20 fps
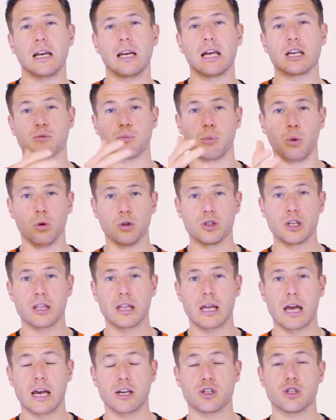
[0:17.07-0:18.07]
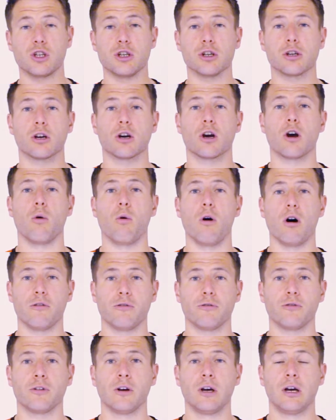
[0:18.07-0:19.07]
let's pause it there so you can go
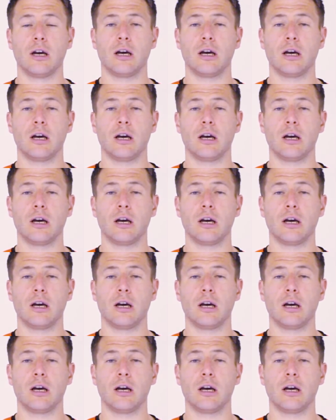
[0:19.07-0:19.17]
off,